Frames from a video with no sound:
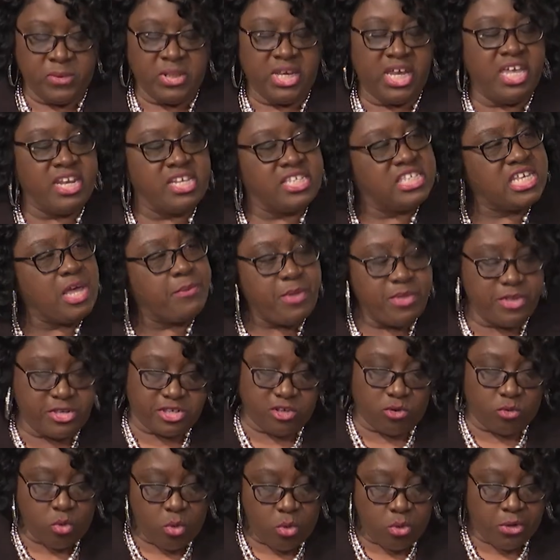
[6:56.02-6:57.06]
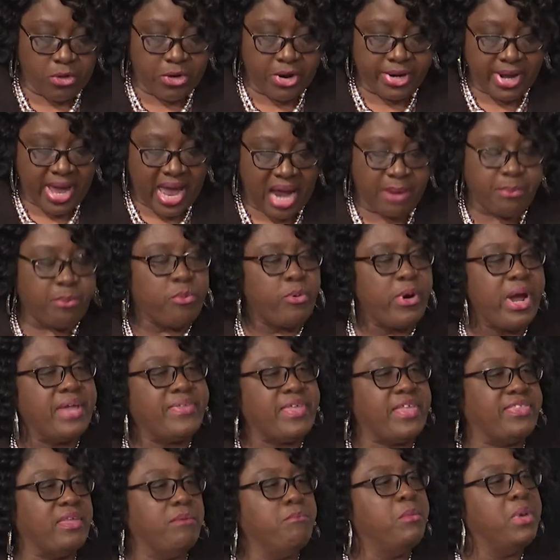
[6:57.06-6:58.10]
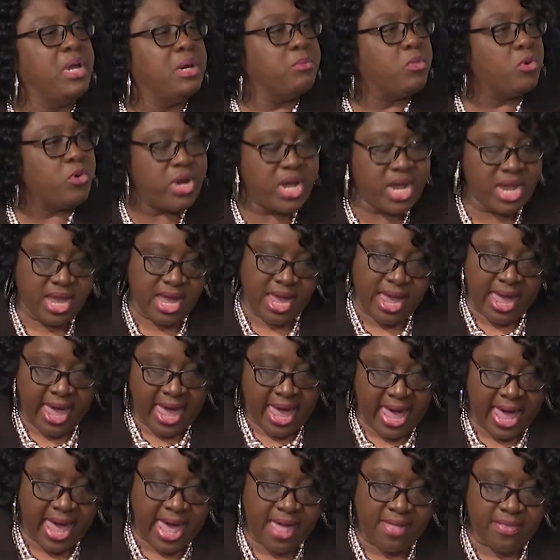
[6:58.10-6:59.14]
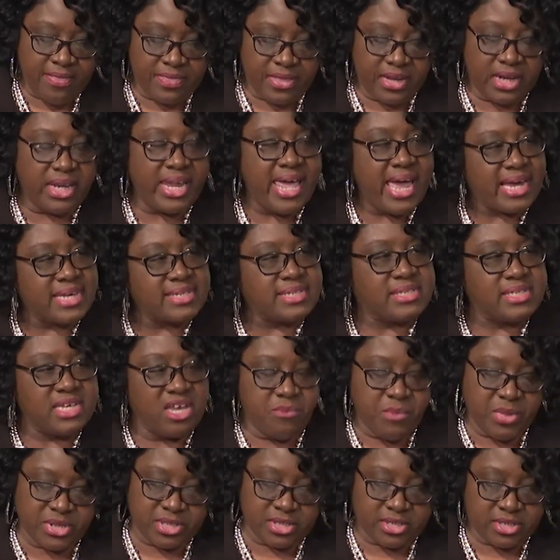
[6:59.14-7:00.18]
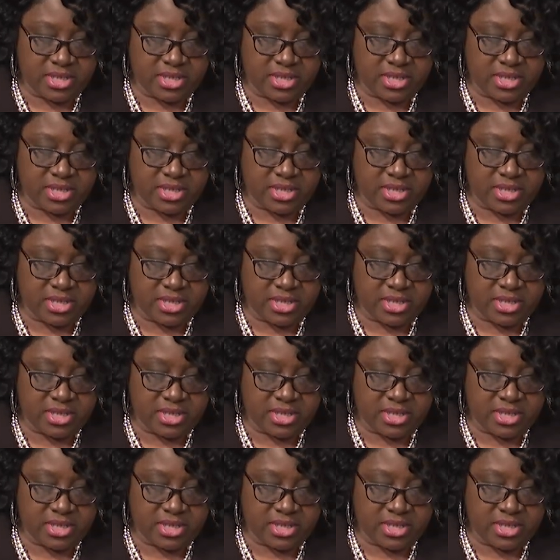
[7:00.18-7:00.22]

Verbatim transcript: In accepting this award, I pray that the memory and the legacy of Mr.